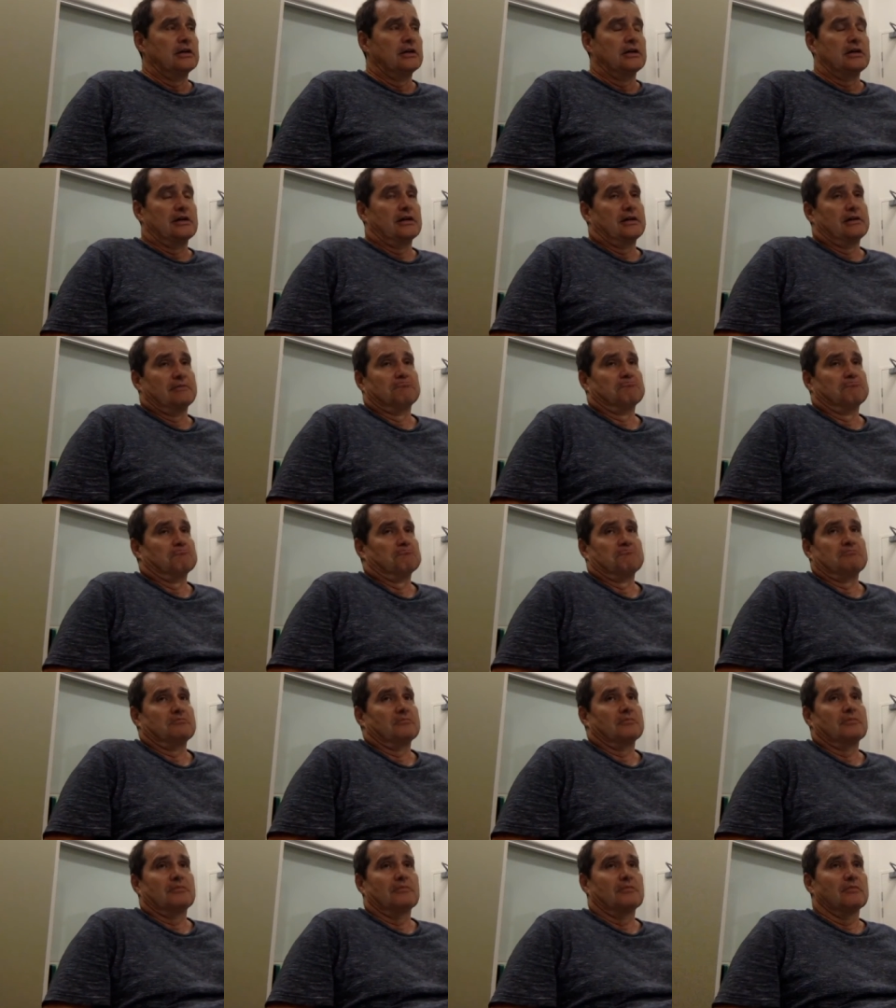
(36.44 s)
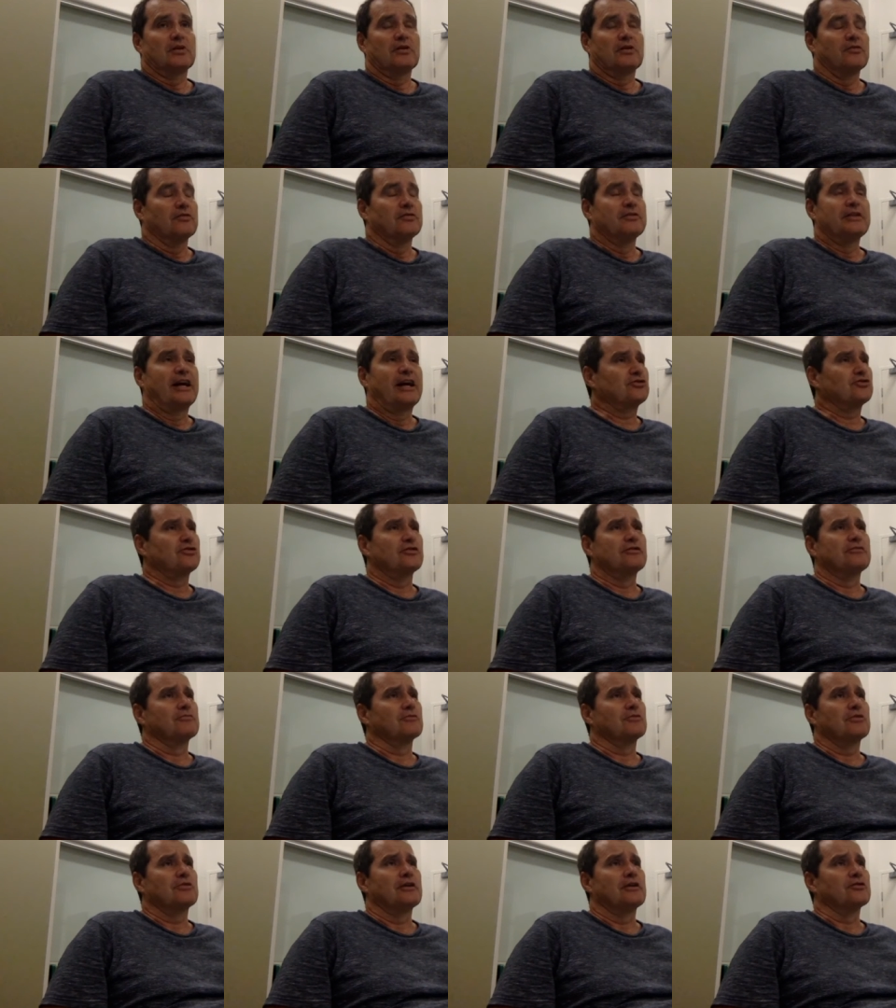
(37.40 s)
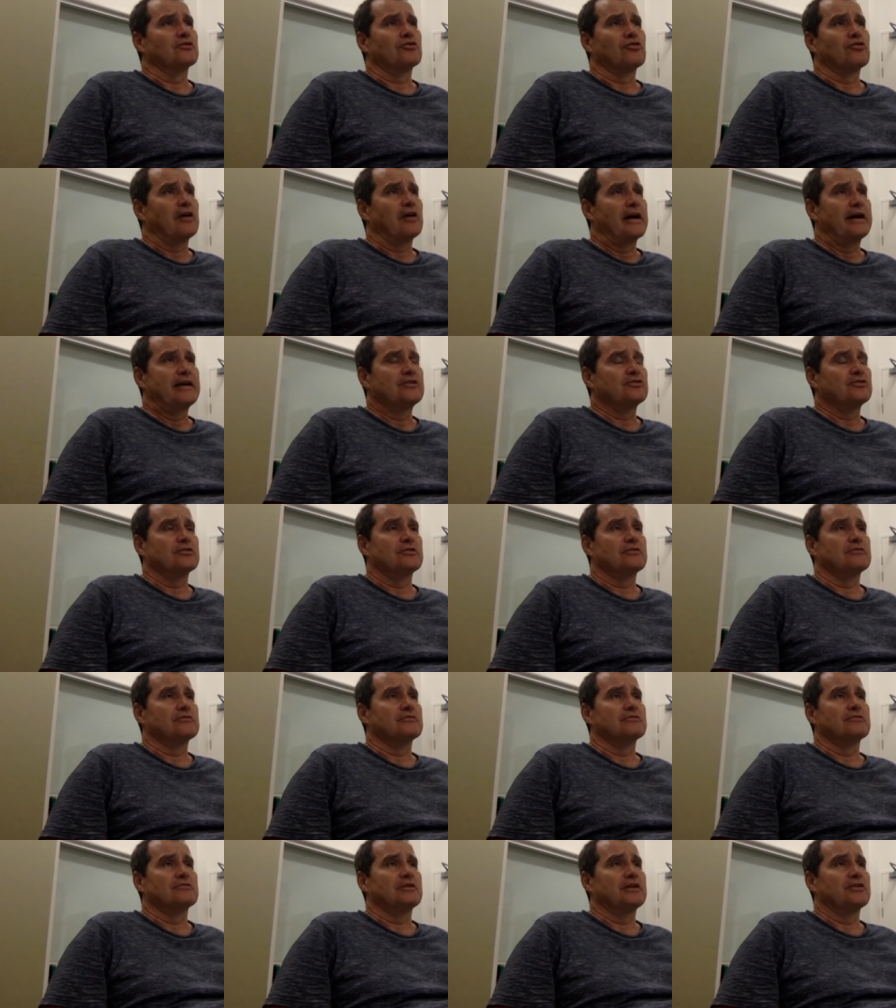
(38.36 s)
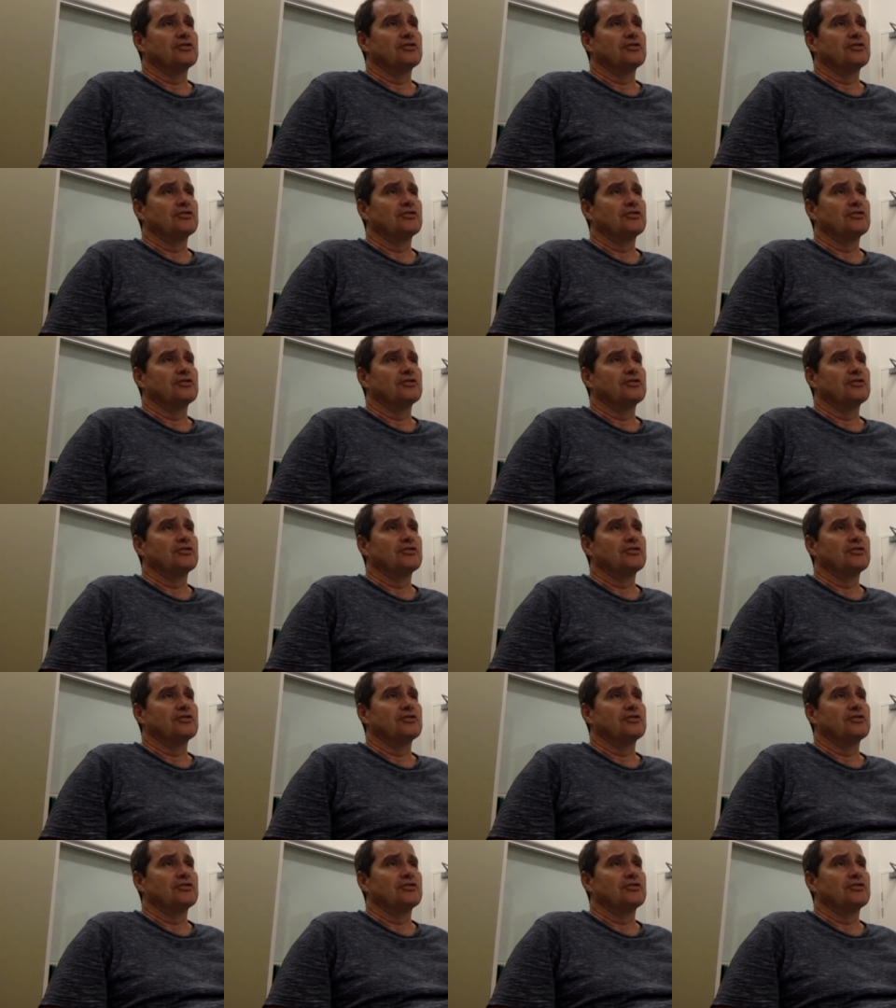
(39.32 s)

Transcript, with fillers: um, nuts and, and grains and,